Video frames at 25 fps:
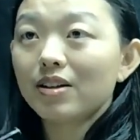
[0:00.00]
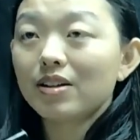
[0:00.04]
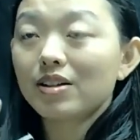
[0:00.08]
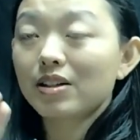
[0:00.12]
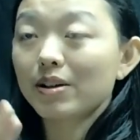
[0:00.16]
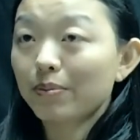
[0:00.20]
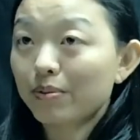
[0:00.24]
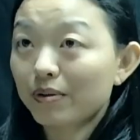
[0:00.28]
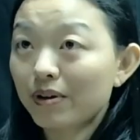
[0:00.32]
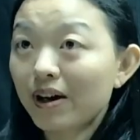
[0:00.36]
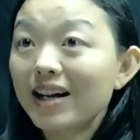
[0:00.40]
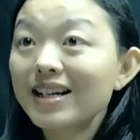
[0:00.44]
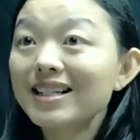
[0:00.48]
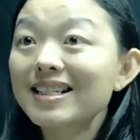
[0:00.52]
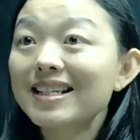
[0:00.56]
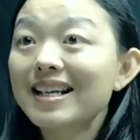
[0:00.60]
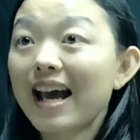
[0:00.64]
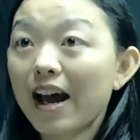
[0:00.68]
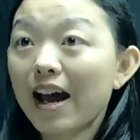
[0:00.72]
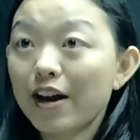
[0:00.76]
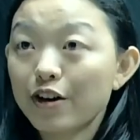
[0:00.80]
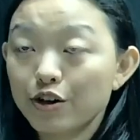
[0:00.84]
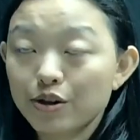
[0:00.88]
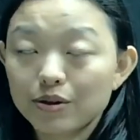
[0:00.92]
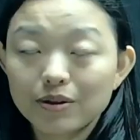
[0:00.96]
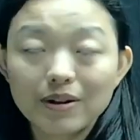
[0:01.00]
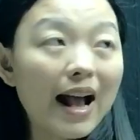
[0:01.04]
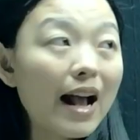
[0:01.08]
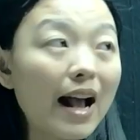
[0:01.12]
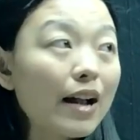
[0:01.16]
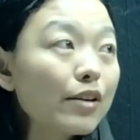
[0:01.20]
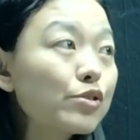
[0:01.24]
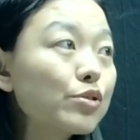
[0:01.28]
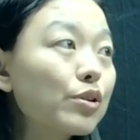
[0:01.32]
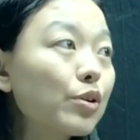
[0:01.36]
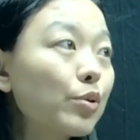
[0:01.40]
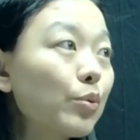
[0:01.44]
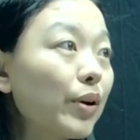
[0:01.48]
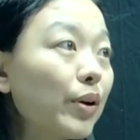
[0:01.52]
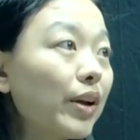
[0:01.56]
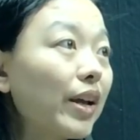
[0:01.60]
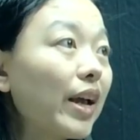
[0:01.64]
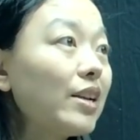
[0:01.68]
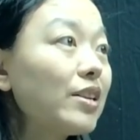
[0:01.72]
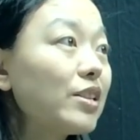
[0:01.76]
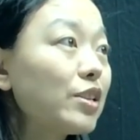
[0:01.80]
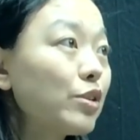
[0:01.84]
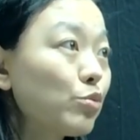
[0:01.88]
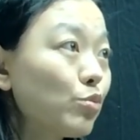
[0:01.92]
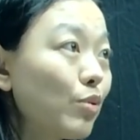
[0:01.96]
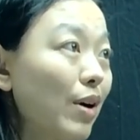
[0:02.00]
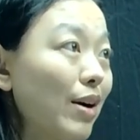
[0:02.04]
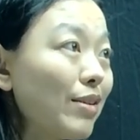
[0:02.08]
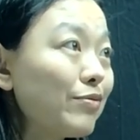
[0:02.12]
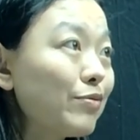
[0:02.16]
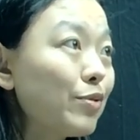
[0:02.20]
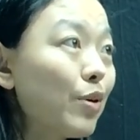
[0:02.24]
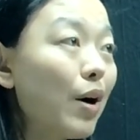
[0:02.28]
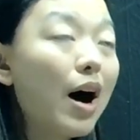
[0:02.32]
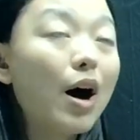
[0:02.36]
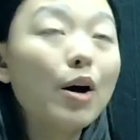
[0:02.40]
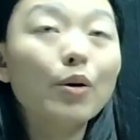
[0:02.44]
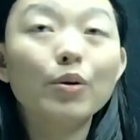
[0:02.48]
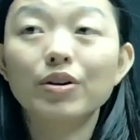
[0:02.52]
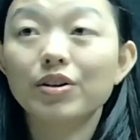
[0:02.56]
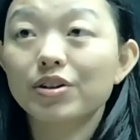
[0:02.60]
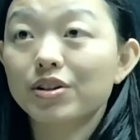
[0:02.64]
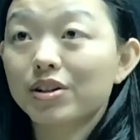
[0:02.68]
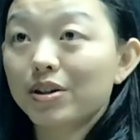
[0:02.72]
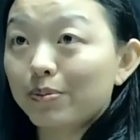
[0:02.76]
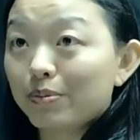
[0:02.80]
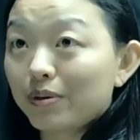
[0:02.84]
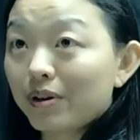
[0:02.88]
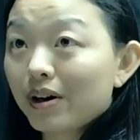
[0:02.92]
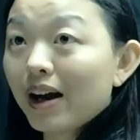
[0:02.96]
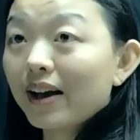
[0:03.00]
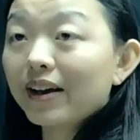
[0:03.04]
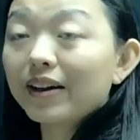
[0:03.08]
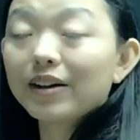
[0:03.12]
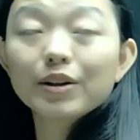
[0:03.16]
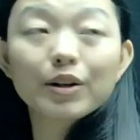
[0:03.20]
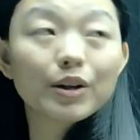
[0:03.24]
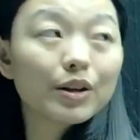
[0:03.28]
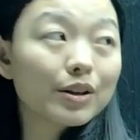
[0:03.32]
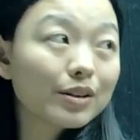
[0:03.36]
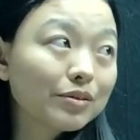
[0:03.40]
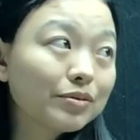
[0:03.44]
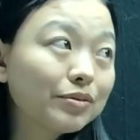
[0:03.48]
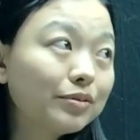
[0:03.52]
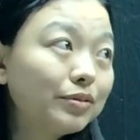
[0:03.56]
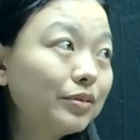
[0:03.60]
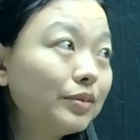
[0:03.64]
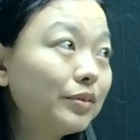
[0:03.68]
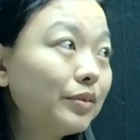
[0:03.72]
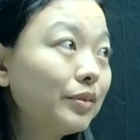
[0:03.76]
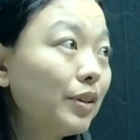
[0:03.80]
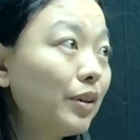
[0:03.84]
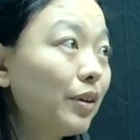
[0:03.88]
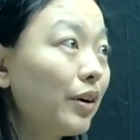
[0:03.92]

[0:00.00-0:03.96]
supply schedule, actually we can derive for our supply curve.